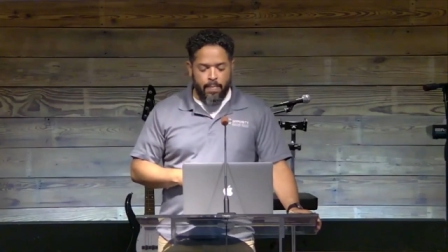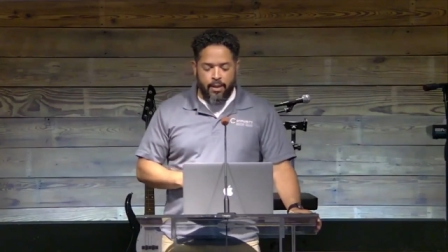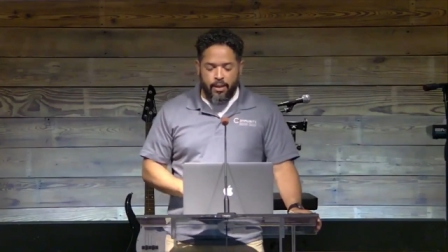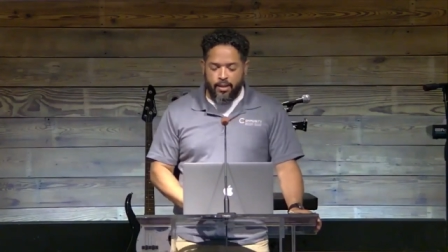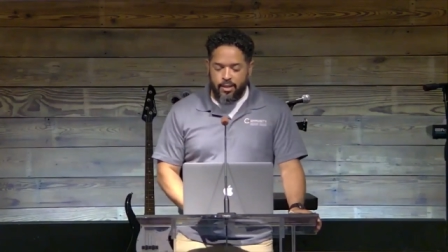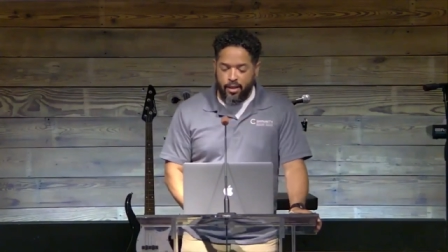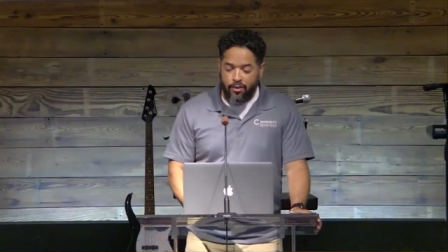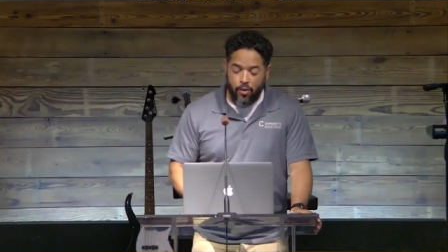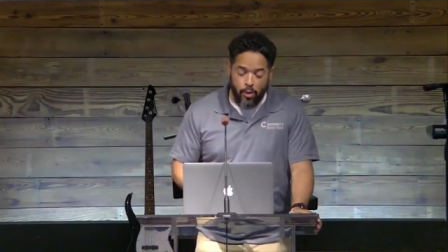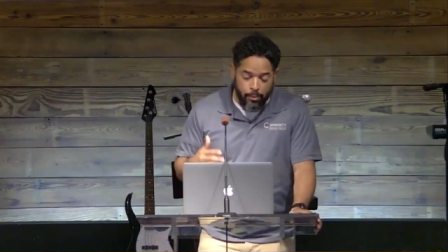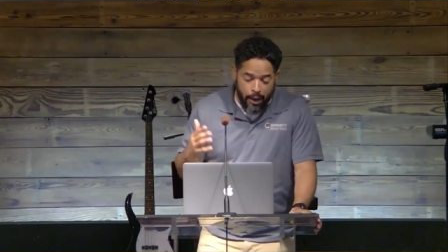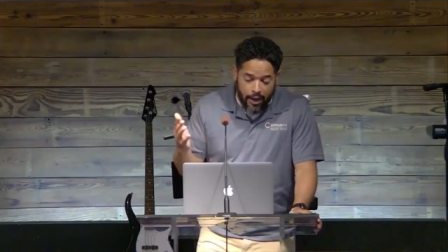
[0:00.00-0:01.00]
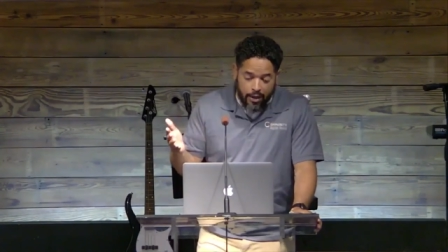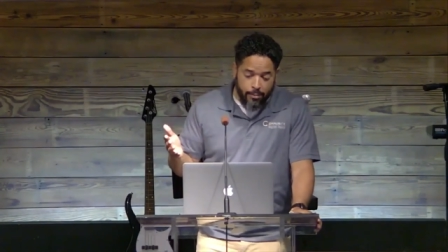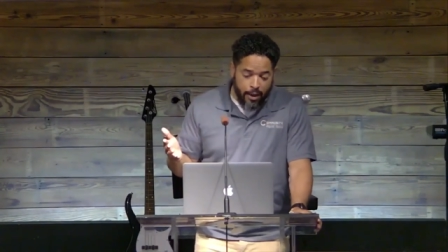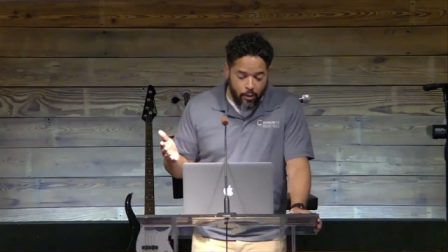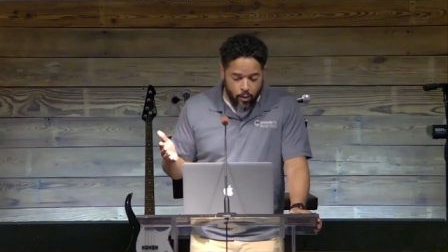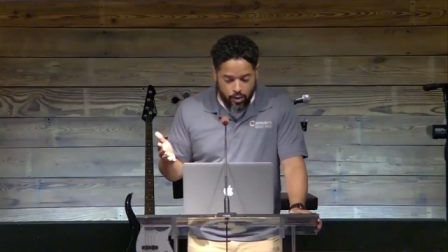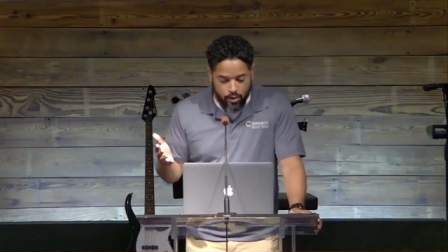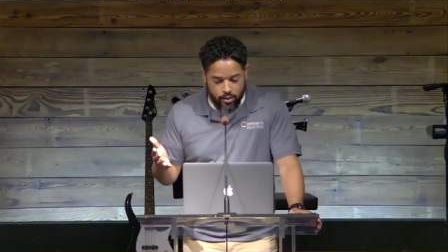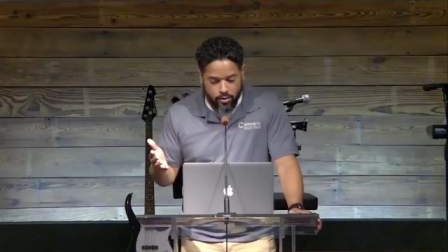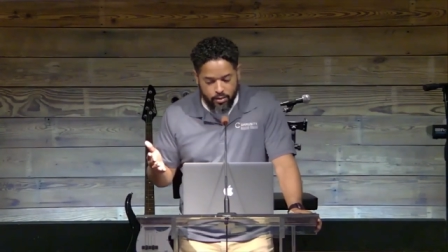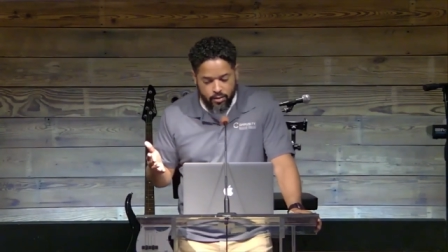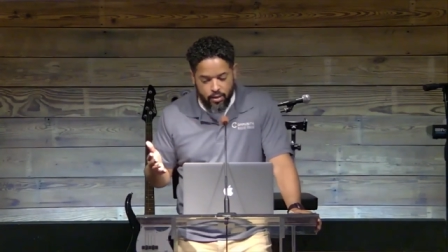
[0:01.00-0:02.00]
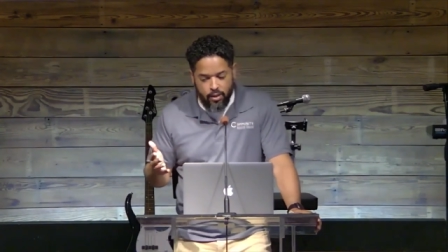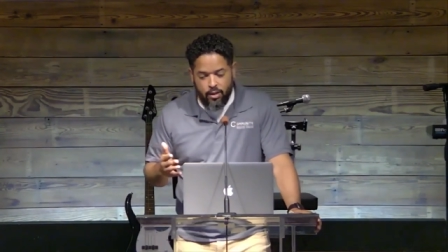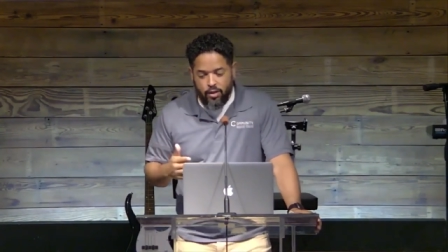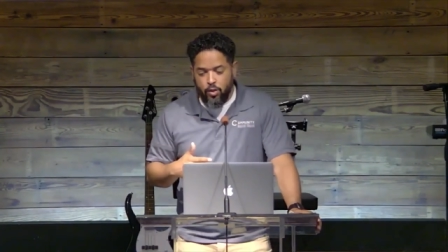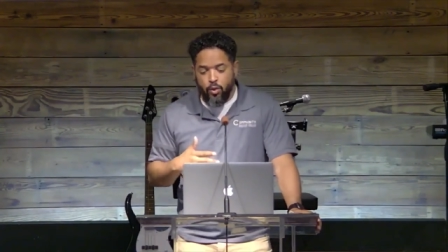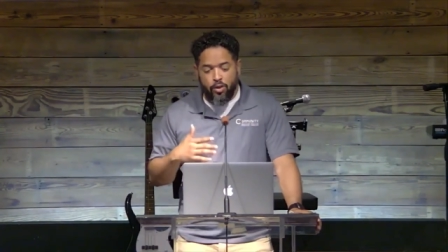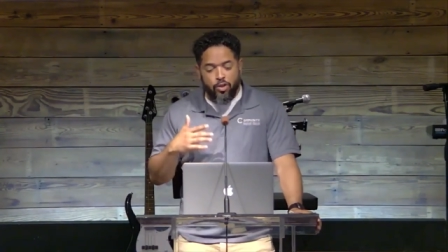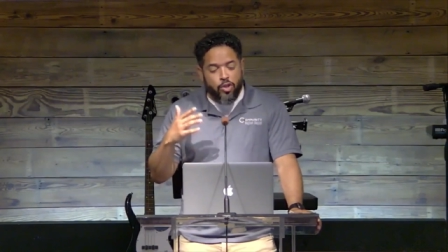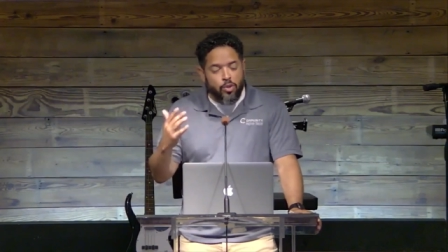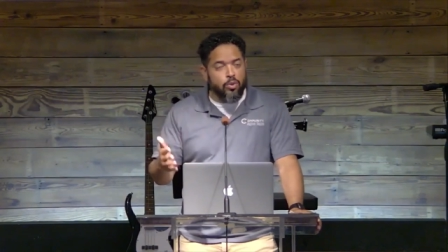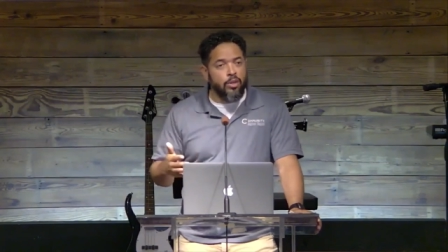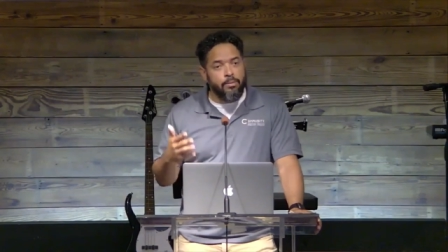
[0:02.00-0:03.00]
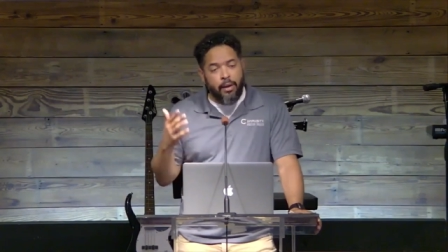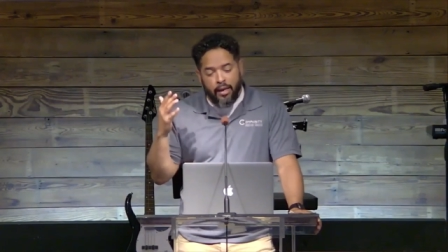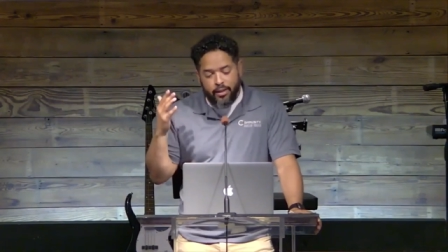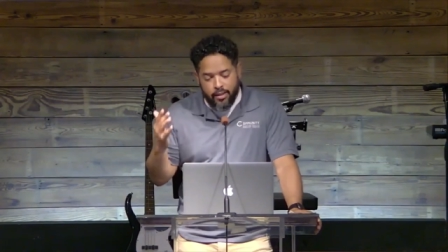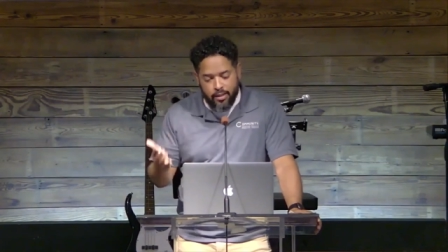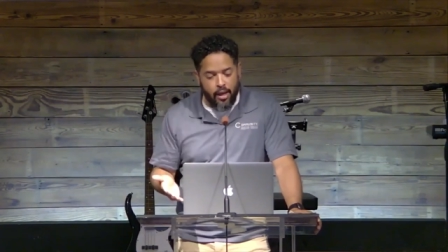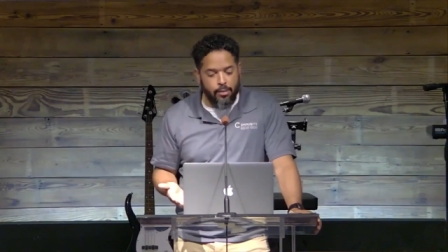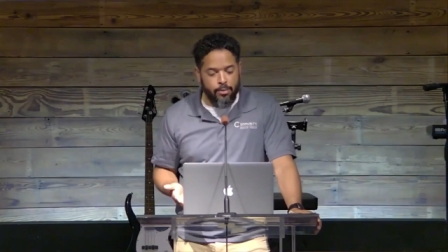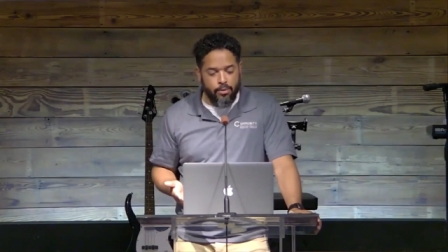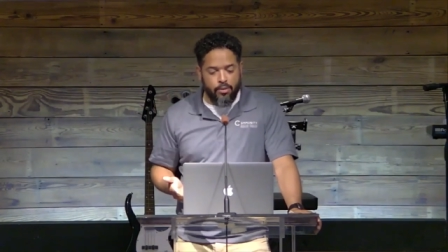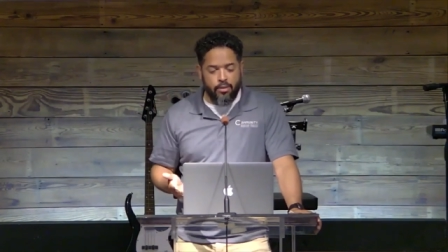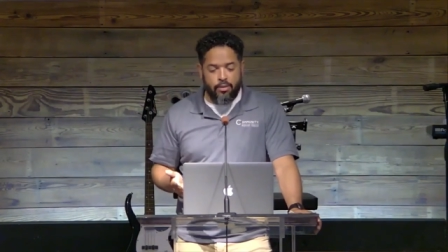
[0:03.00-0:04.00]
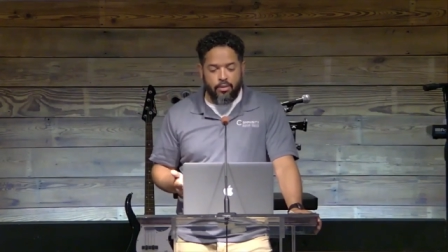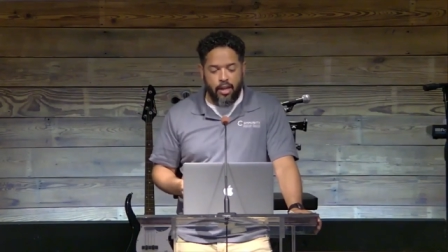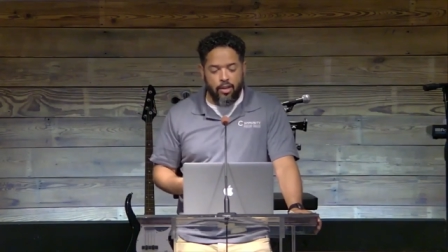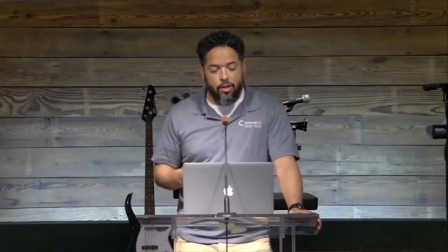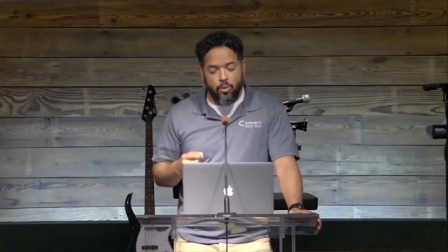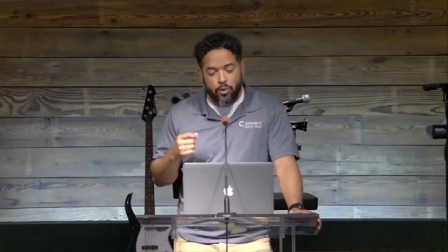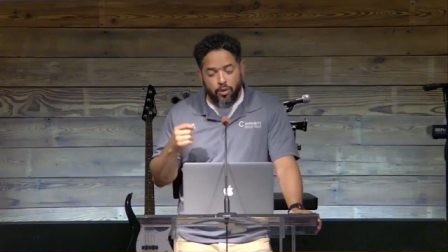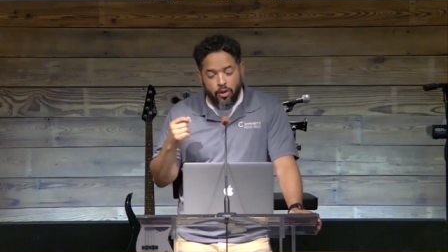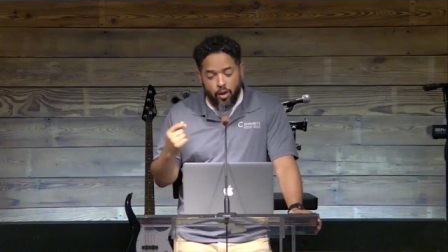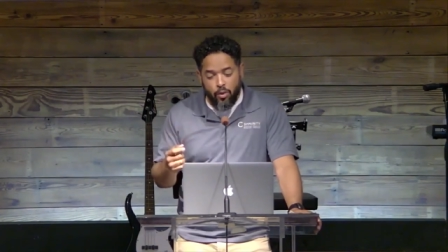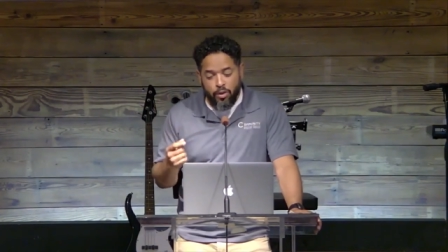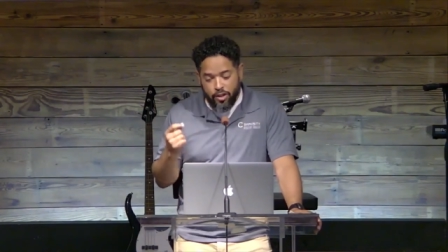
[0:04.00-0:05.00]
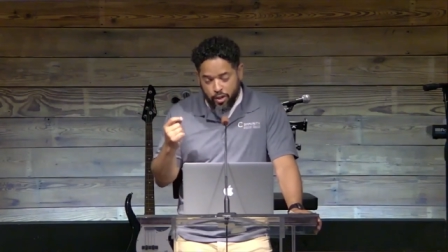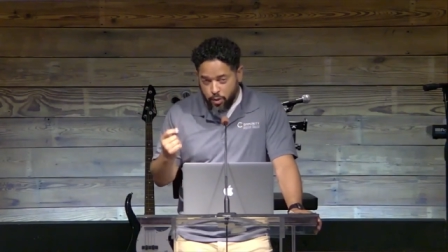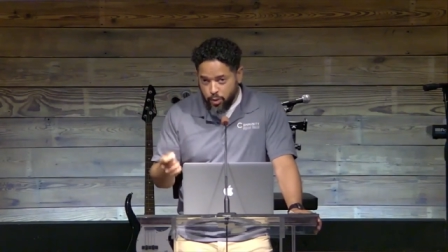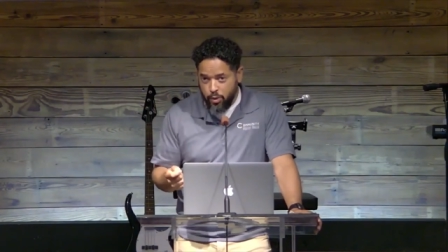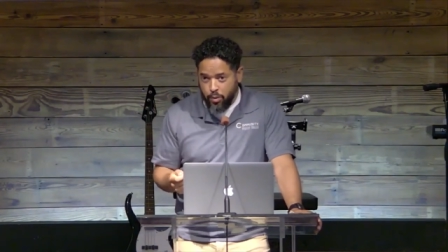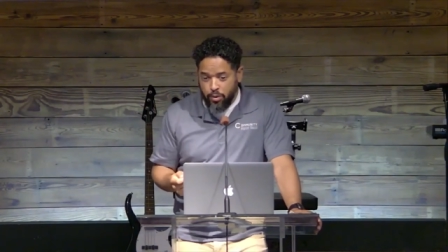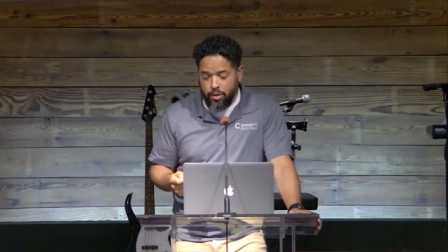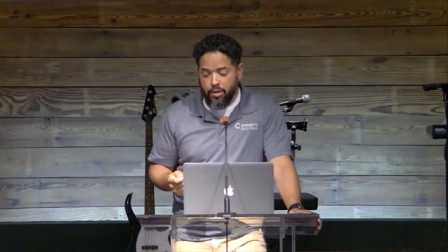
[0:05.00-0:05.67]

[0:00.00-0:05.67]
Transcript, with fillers: He said, If you abide in my word, you are truly my disciples, and you will know the truth,